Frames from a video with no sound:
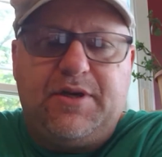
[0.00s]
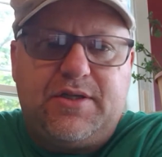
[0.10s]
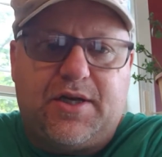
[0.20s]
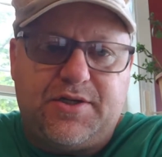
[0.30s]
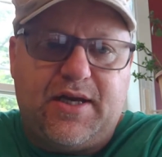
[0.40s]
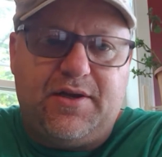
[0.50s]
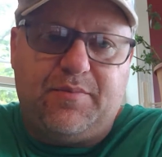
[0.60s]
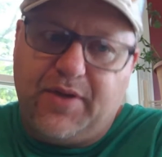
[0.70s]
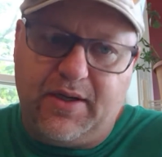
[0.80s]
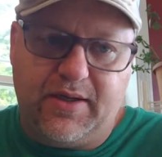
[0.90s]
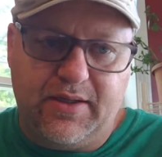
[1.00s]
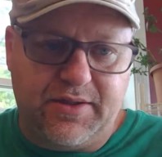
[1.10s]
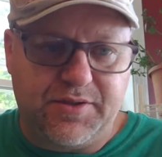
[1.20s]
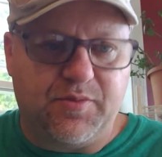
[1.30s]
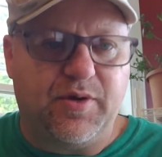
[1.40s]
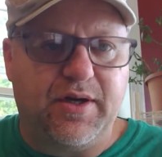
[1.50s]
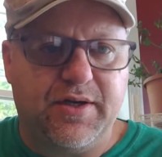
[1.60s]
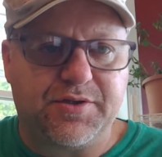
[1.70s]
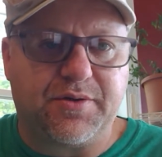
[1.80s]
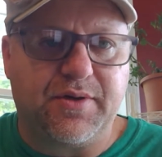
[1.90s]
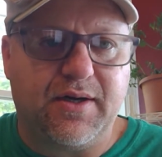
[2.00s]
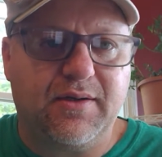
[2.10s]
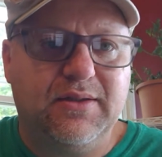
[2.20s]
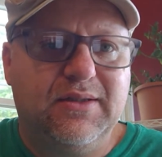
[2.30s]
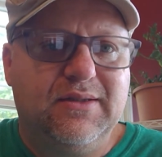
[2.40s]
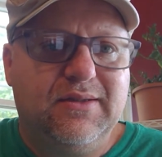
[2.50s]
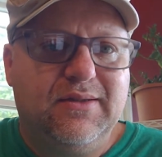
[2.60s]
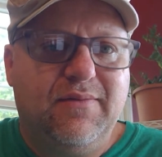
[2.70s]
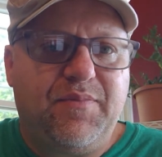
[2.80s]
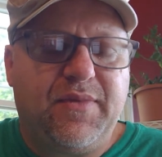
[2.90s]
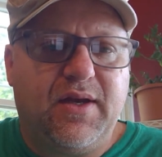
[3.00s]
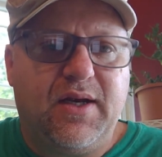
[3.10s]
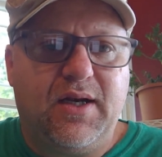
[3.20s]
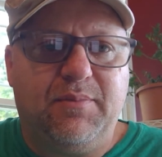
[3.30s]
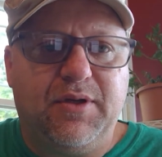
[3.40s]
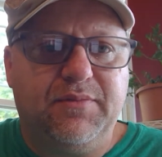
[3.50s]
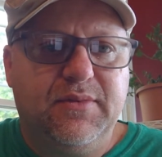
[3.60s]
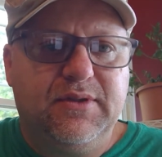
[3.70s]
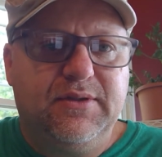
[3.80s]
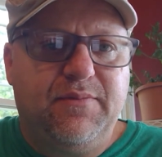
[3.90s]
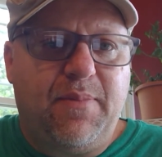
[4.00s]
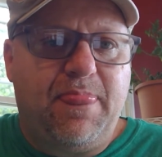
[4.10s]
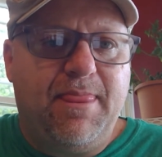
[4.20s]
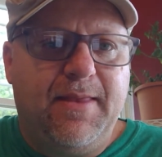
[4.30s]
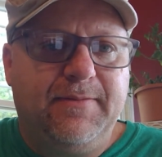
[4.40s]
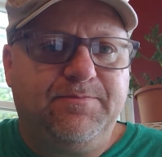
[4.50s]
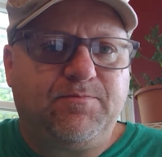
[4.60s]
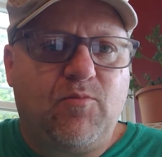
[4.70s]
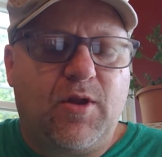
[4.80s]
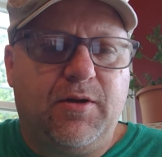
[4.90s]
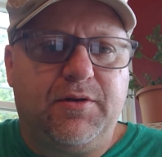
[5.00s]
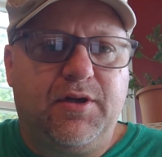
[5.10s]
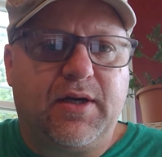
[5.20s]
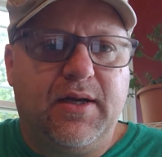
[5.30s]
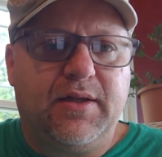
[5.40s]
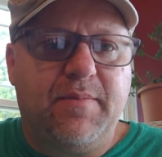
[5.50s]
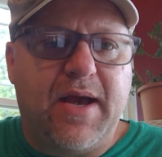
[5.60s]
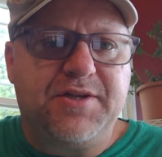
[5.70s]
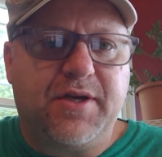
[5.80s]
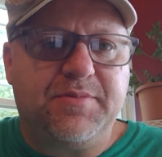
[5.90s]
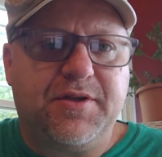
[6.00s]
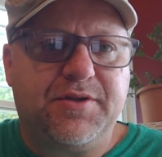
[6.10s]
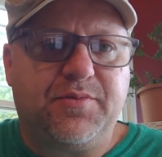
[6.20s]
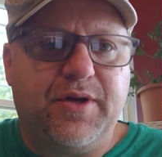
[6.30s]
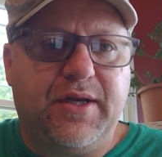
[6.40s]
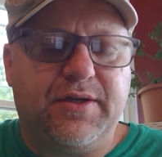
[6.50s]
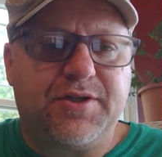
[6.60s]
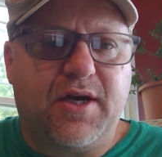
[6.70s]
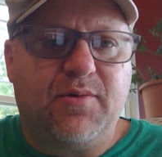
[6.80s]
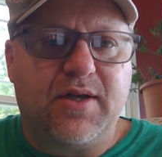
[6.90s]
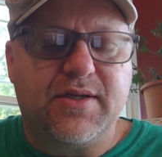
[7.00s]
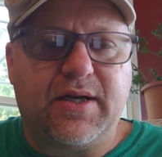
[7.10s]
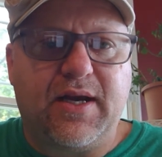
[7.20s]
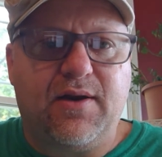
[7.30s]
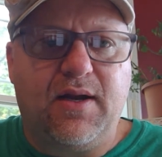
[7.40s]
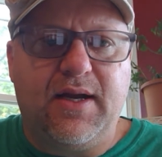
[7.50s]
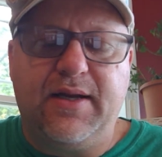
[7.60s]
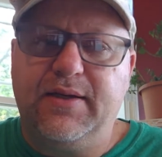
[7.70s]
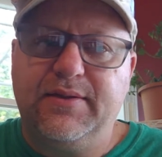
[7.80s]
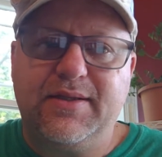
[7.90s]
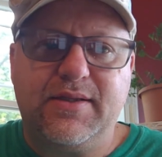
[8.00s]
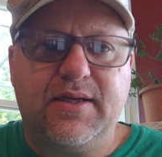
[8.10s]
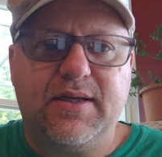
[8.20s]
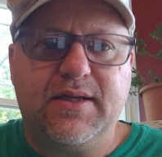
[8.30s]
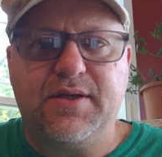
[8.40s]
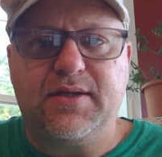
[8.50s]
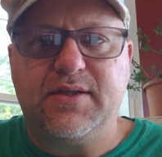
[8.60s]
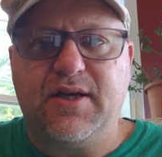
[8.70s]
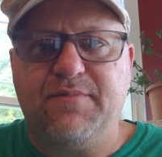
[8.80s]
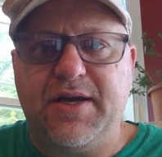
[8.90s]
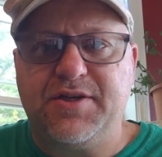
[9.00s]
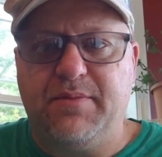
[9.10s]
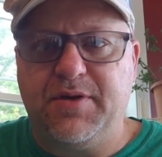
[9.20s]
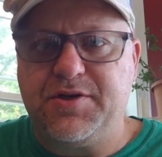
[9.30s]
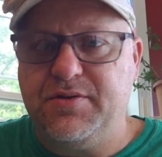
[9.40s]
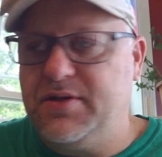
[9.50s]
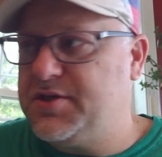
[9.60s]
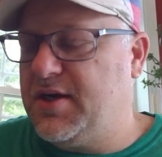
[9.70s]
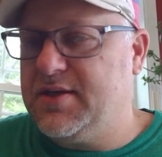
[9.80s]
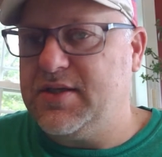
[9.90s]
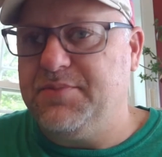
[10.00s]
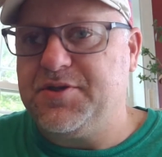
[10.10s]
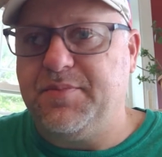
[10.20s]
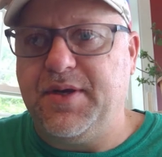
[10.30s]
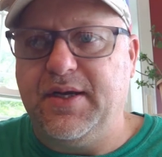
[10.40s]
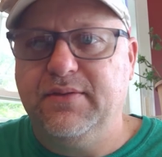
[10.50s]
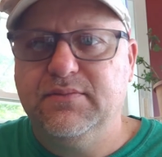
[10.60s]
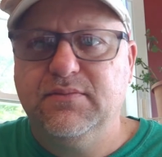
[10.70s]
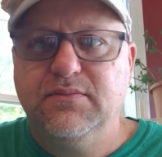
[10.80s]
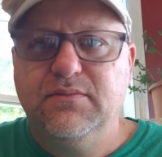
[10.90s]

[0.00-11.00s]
be touchdown dependent at this point in his career. But looking at the matchups this week, Deshaun Watson at Carolina, that's a tough matchup, but Deshaun seems to be